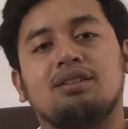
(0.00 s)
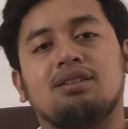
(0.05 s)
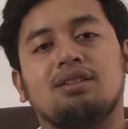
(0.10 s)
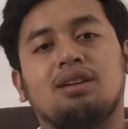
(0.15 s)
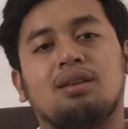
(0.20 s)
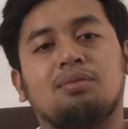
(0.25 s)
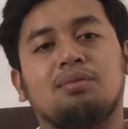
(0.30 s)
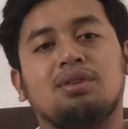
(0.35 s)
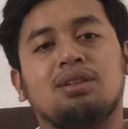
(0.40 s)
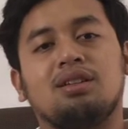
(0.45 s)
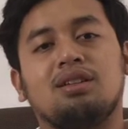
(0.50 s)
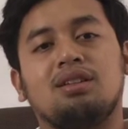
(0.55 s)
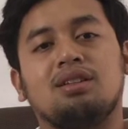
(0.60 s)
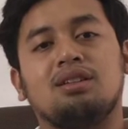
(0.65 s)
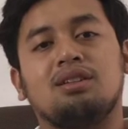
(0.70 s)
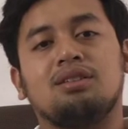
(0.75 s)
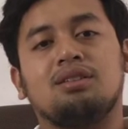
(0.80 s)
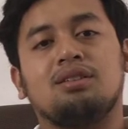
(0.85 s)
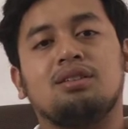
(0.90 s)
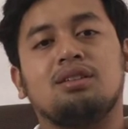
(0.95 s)
company
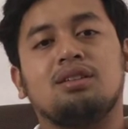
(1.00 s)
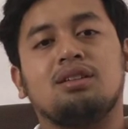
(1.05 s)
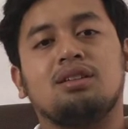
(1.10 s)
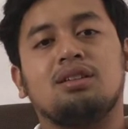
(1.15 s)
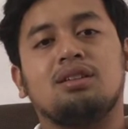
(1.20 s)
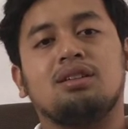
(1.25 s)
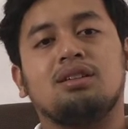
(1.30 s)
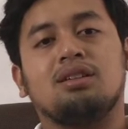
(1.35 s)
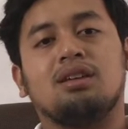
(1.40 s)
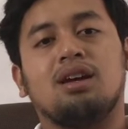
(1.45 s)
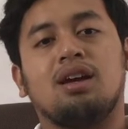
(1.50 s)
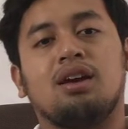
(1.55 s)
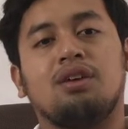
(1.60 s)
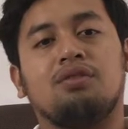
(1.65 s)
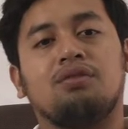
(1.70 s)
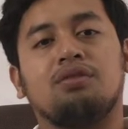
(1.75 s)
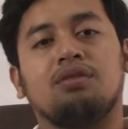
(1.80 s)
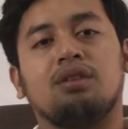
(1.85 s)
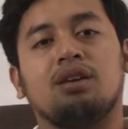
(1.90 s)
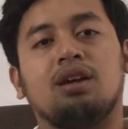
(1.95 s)
didn't have
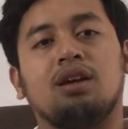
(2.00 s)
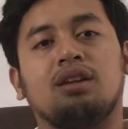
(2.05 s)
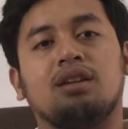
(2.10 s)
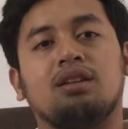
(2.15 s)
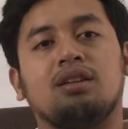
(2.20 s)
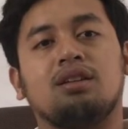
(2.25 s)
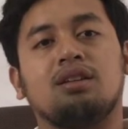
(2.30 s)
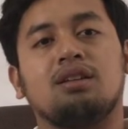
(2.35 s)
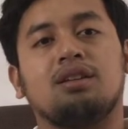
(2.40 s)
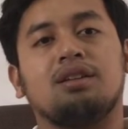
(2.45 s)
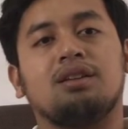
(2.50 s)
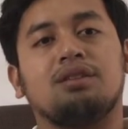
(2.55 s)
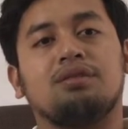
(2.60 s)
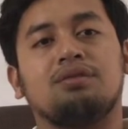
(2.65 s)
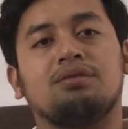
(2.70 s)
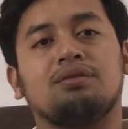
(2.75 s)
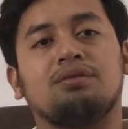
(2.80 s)
any relief.